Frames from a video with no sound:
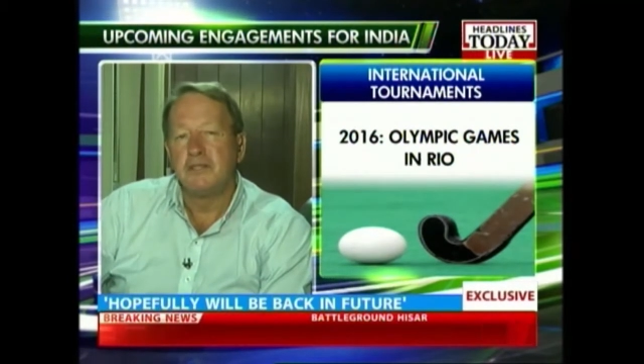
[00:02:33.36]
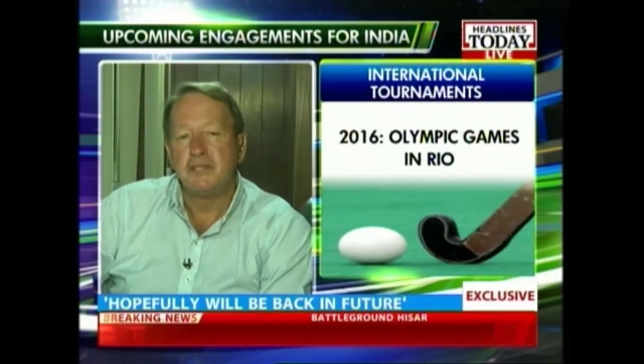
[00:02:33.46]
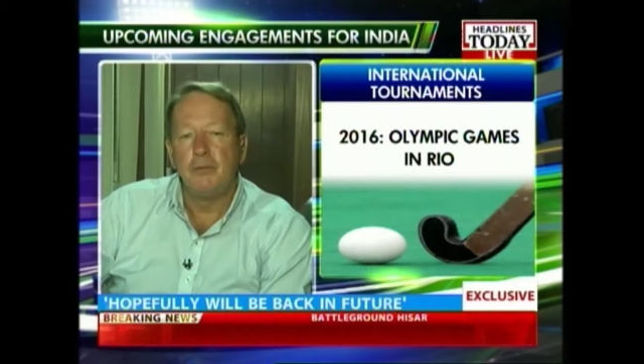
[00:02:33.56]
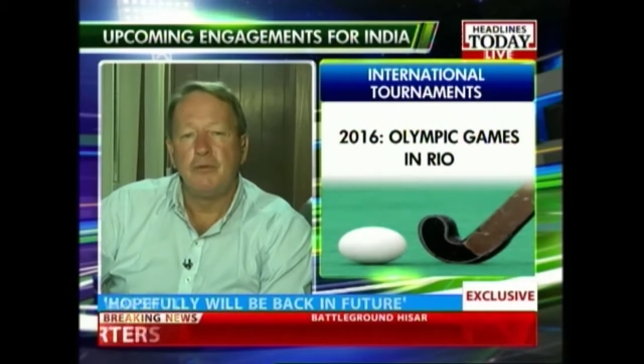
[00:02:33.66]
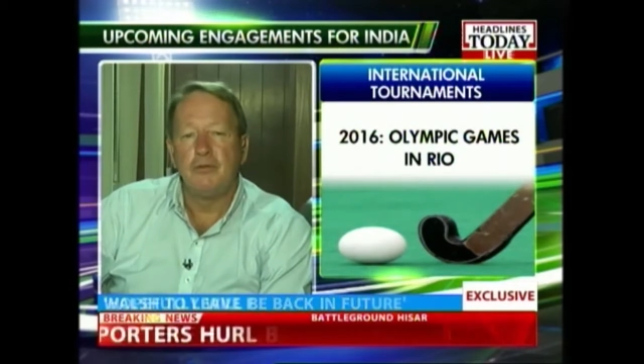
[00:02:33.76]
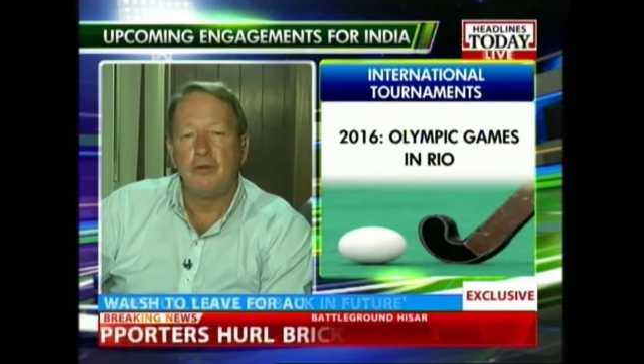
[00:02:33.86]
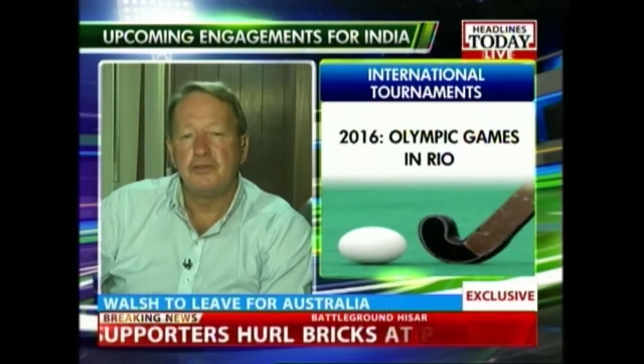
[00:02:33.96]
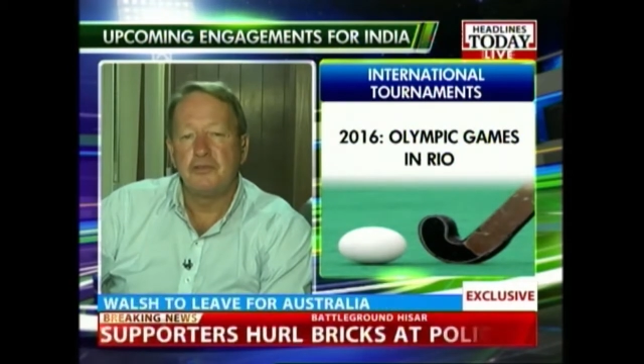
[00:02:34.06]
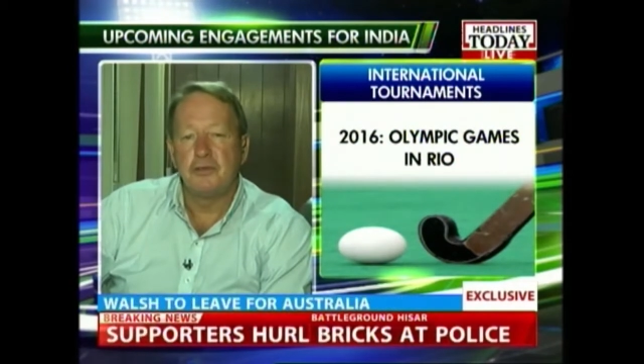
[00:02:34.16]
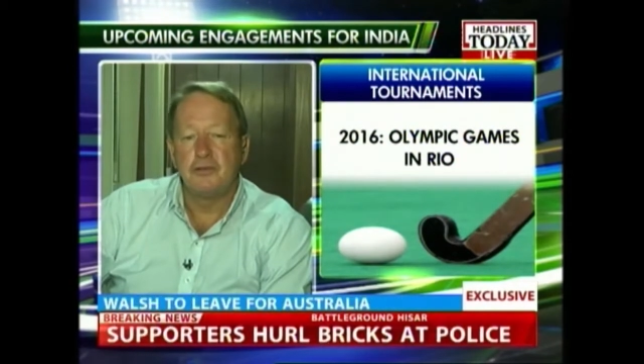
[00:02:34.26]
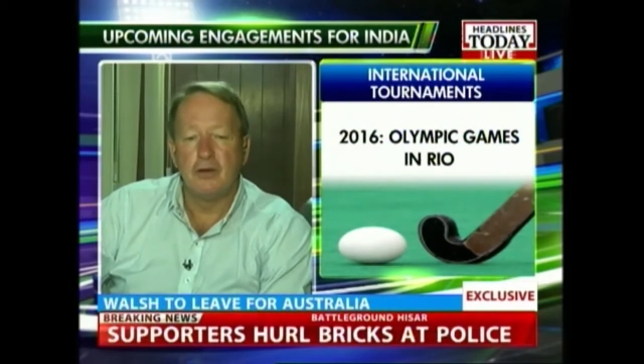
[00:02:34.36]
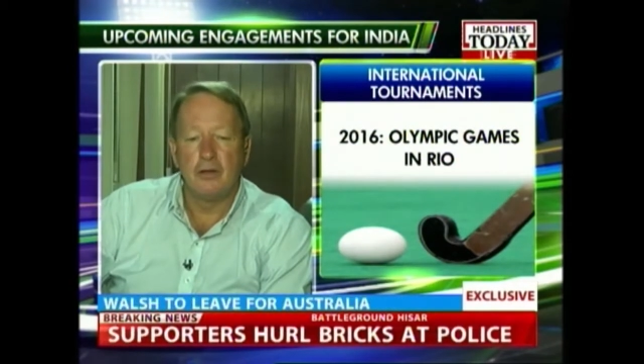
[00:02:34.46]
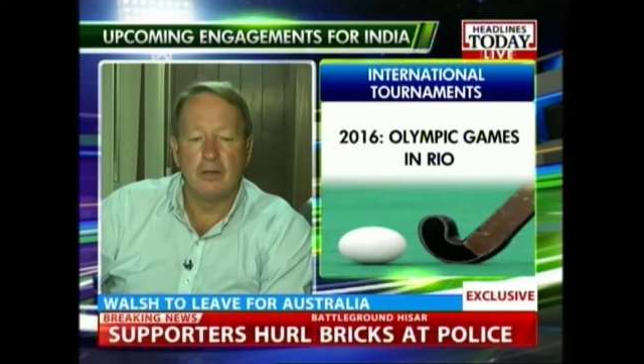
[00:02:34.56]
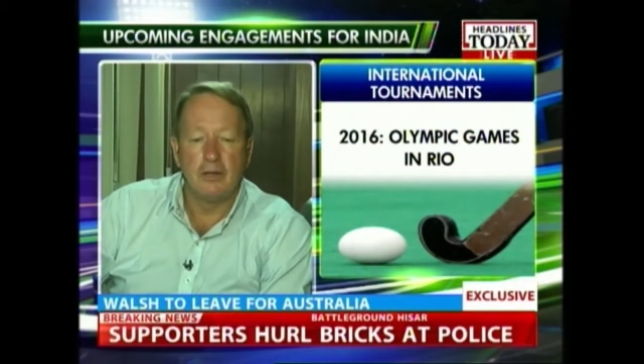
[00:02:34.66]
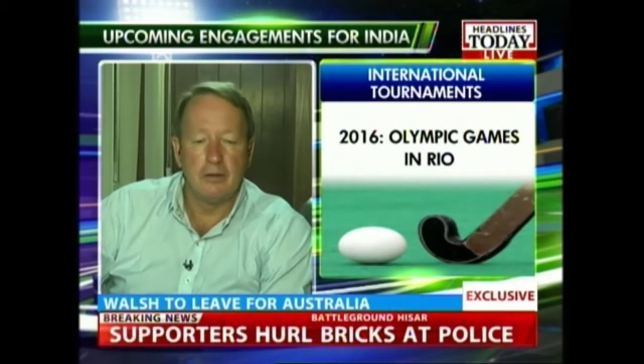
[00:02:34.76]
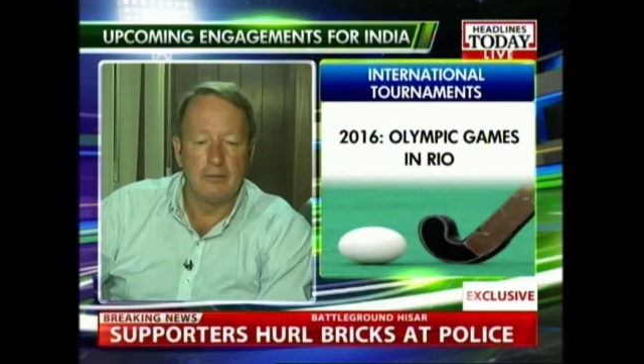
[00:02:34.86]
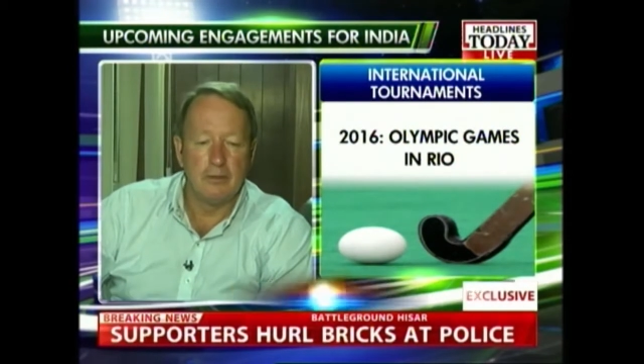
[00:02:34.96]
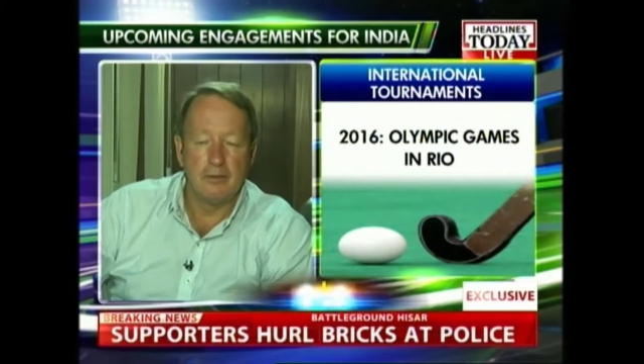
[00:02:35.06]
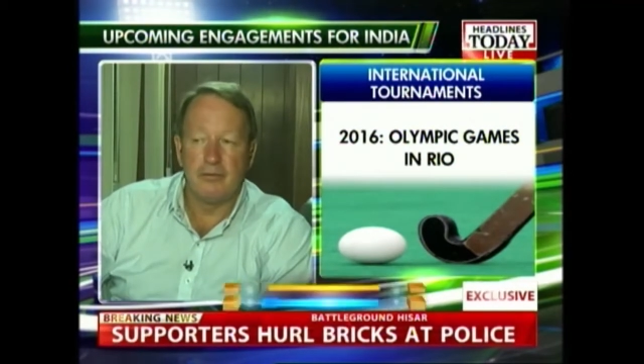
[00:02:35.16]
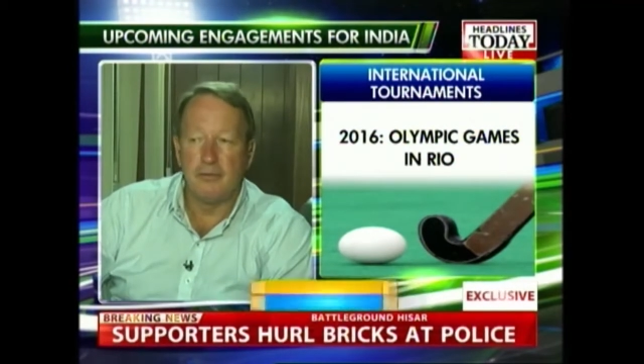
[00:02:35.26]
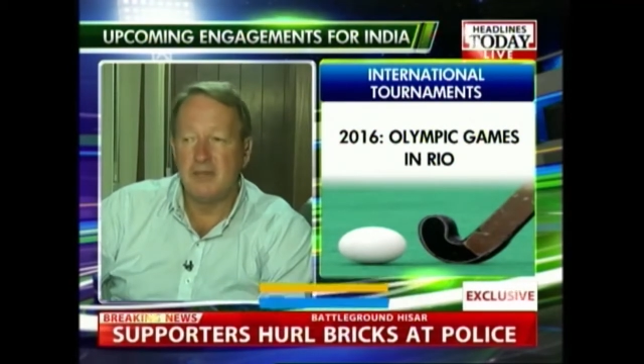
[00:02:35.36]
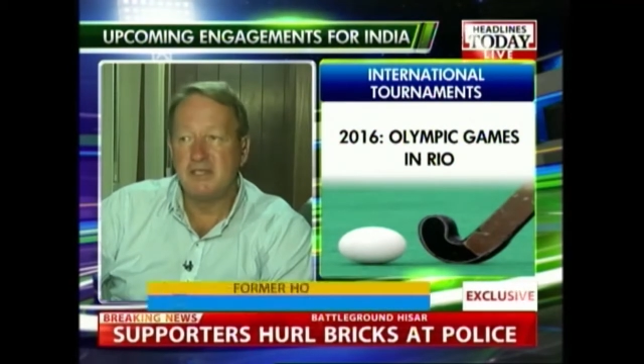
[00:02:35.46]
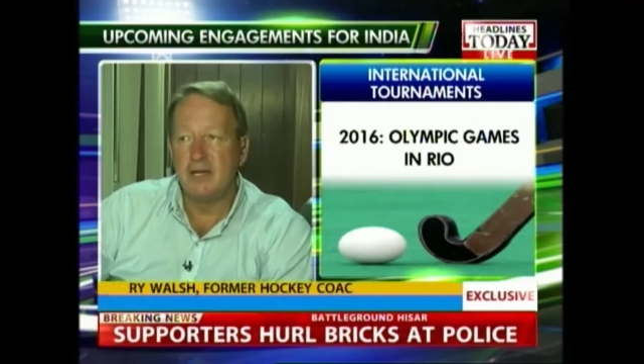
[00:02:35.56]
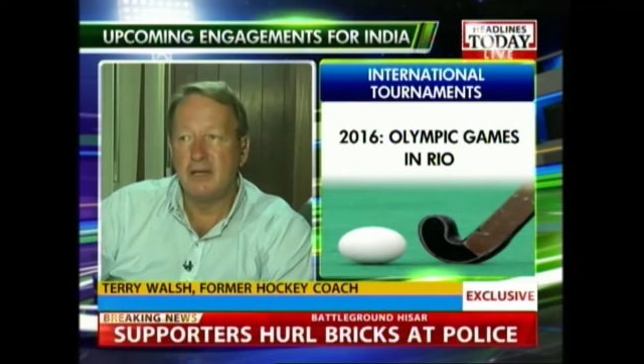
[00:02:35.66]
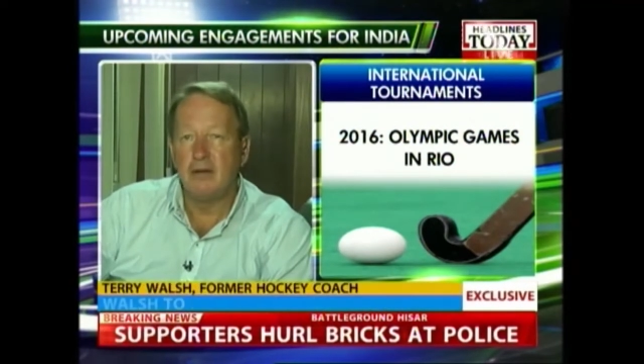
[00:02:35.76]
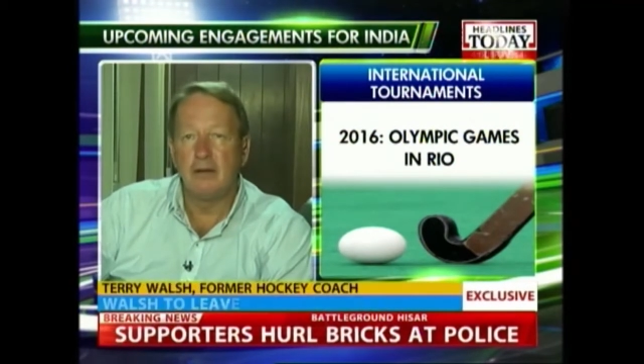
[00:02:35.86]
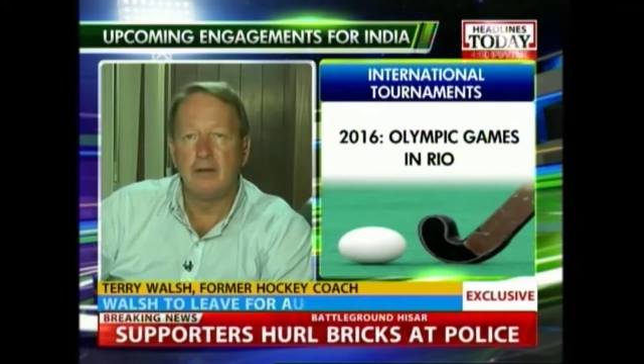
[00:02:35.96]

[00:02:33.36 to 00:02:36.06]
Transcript: I seem to have lost you totally from this end.